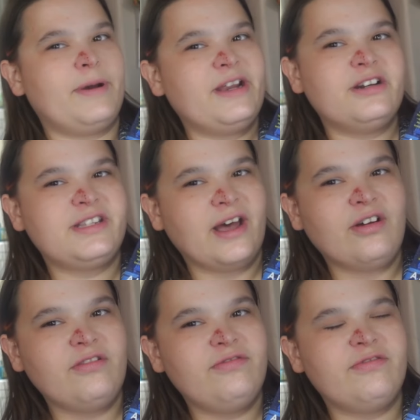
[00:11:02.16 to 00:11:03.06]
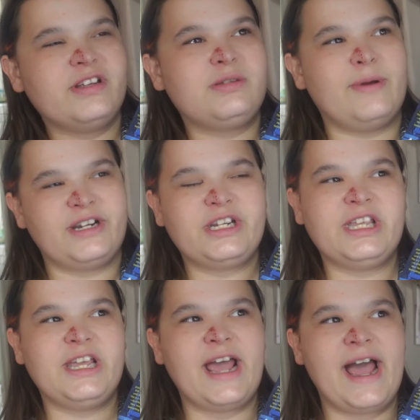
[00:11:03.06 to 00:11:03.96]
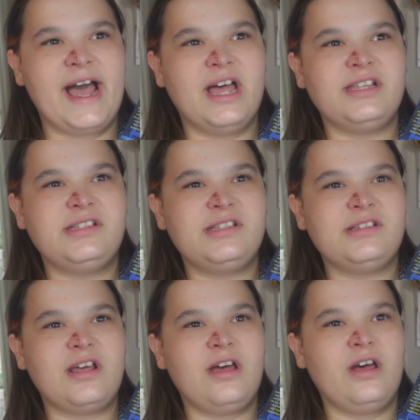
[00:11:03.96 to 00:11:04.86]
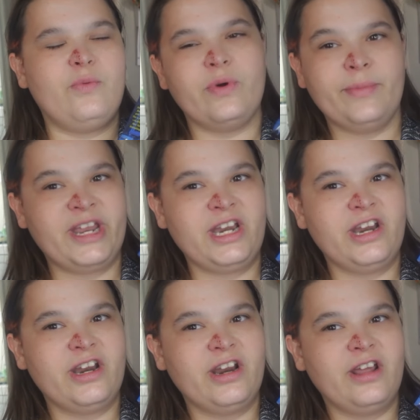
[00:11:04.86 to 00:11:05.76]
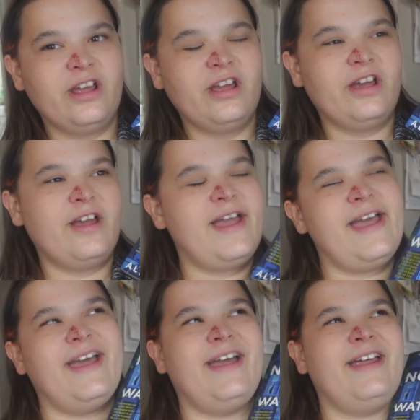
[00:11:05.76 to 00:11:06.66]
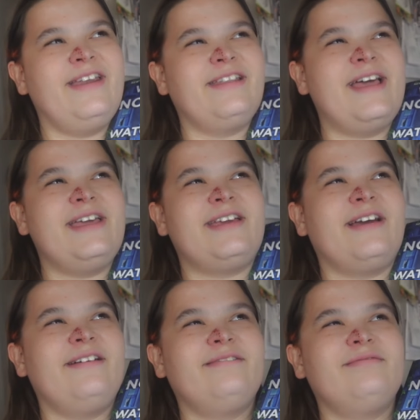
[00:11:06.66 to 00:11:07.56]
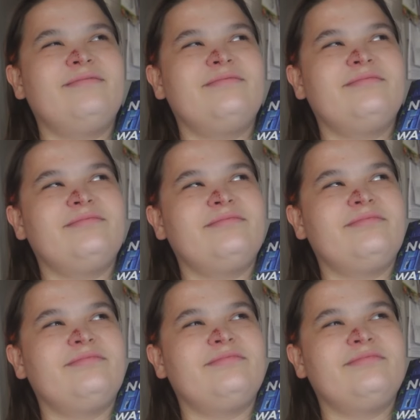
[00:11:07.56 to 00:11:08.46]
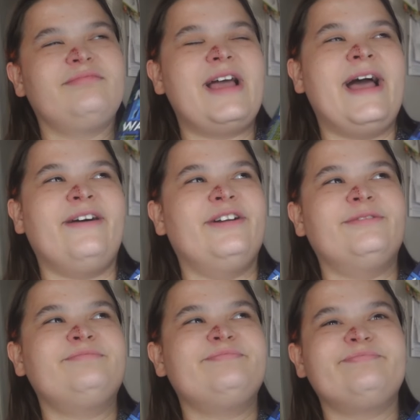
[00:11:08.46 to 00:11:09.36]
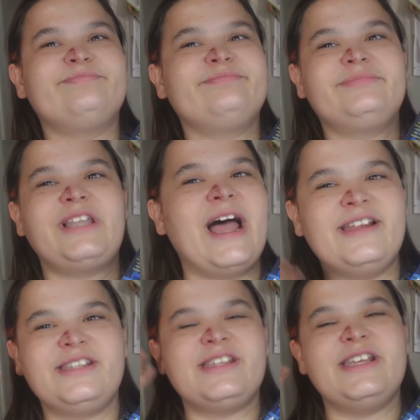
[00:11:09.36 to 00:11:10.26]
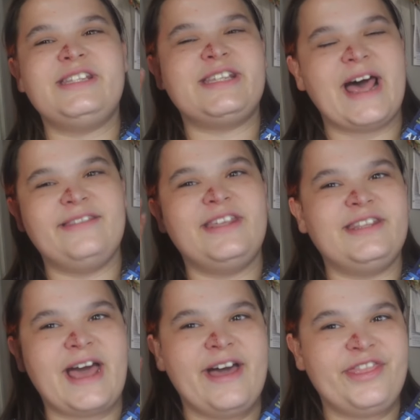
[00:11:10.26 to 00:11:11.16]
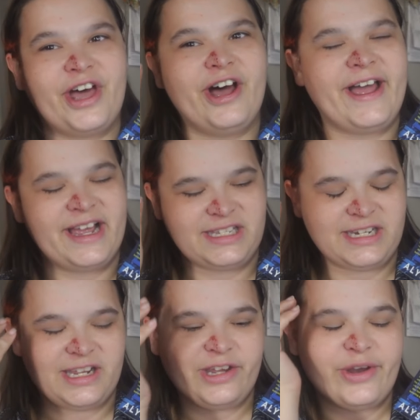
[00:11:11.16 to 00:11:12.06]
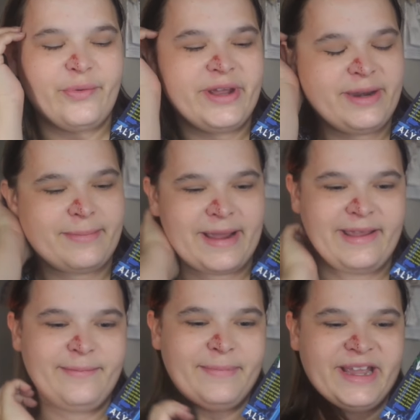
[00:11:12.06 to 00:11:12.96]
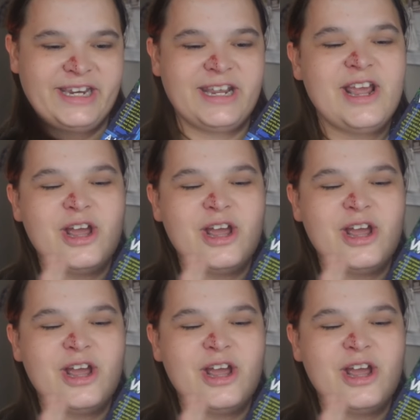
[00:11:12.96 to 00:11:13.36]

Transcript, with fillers: by yourself, especially as a woman. And like, I don't know, it's sad that that thought has to go in my mind,